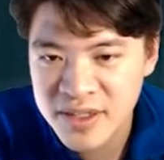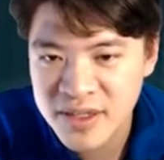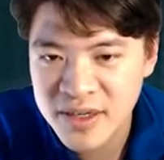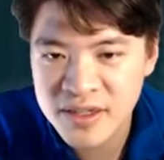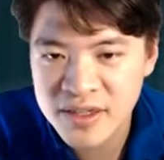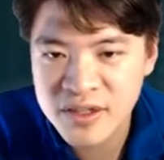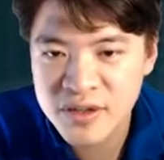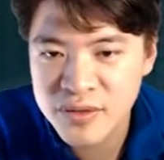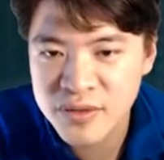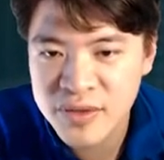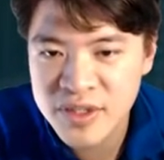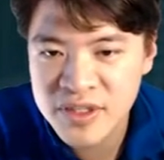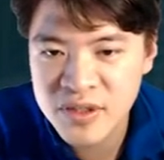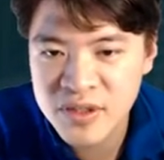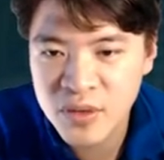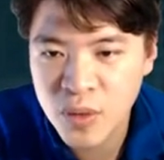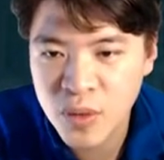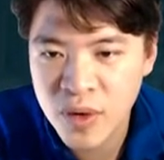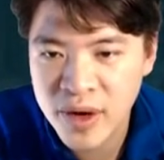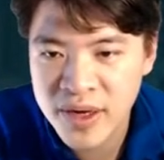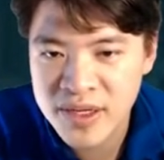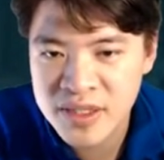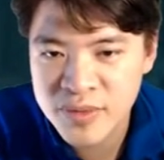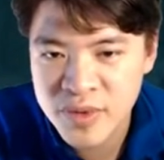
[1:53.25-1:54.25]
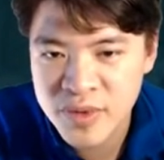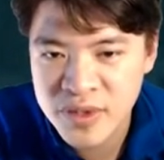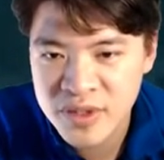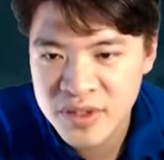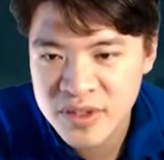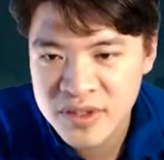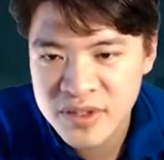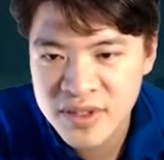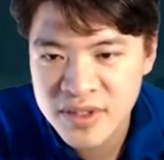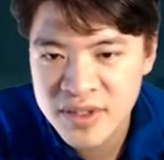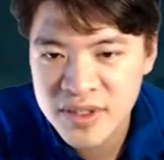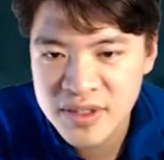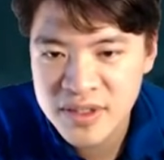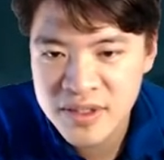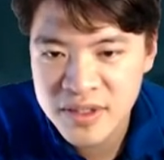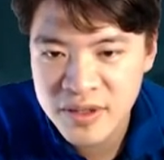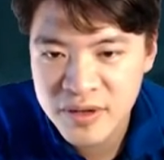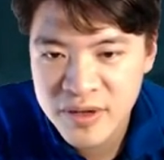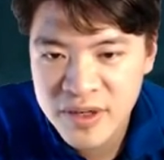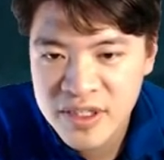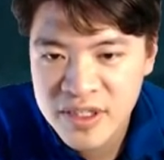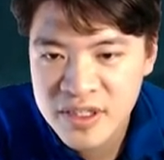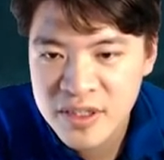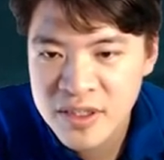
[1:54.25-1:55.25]
And the reason why is because there
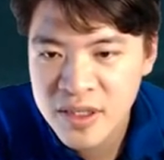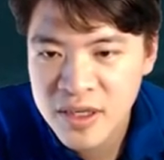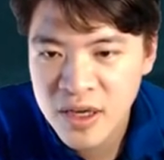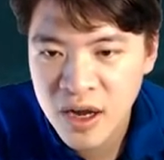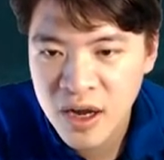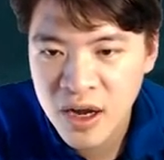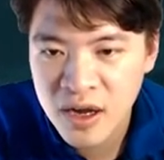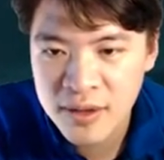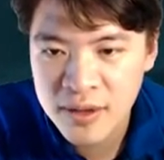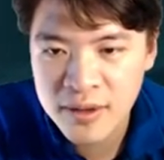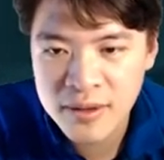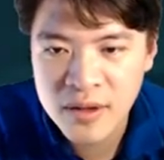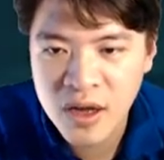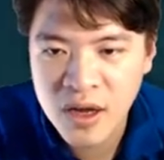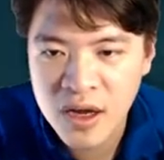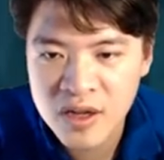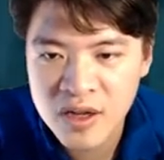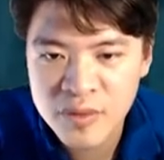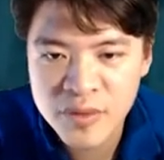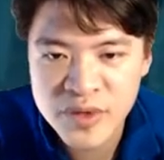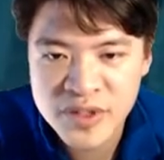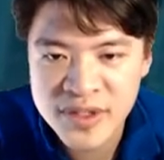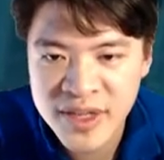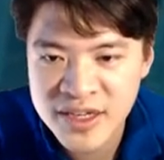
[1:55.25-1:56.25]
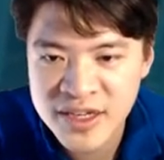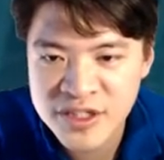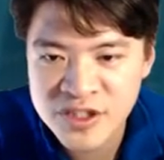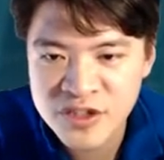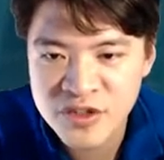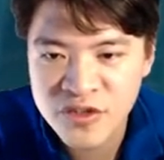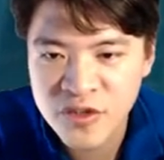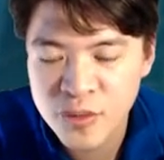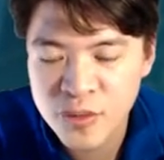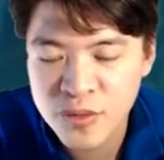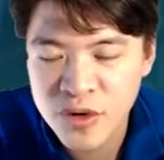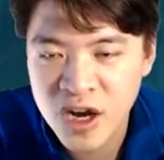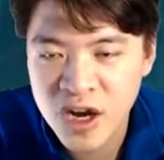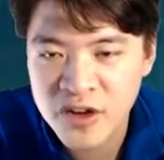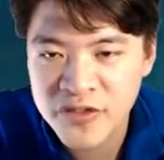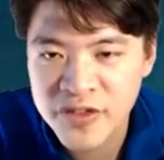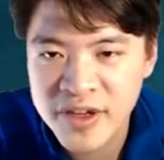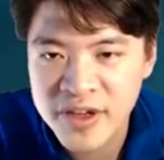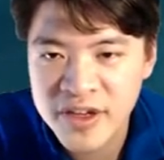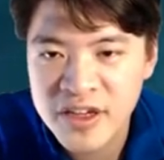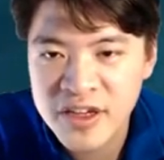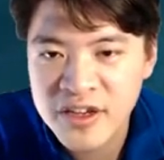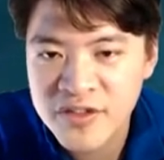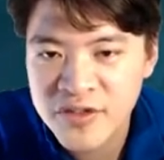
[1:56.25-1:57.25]
is a lot of potential for profit
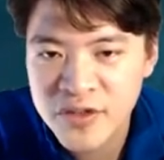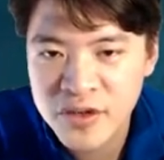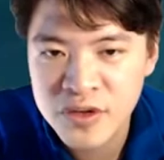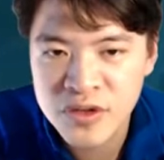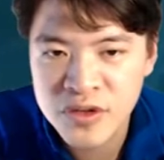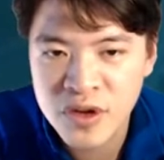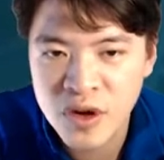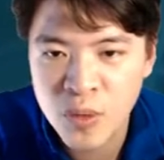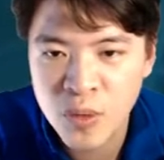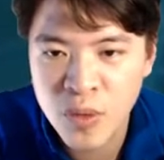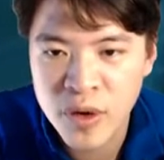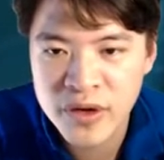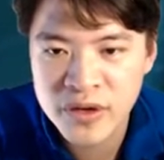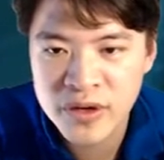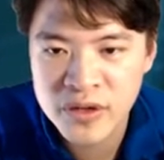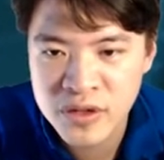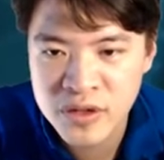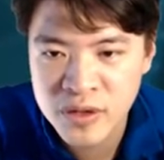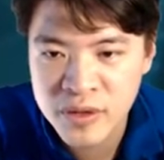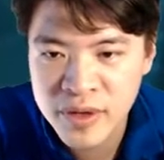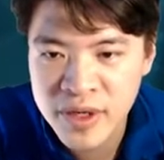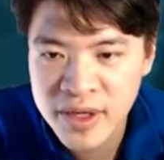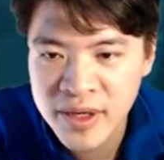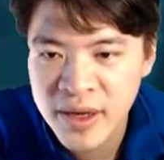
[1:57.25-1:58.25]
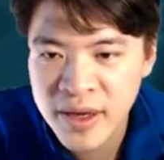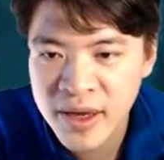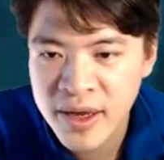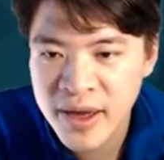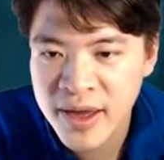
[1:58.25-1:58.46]
if you know what you're doing.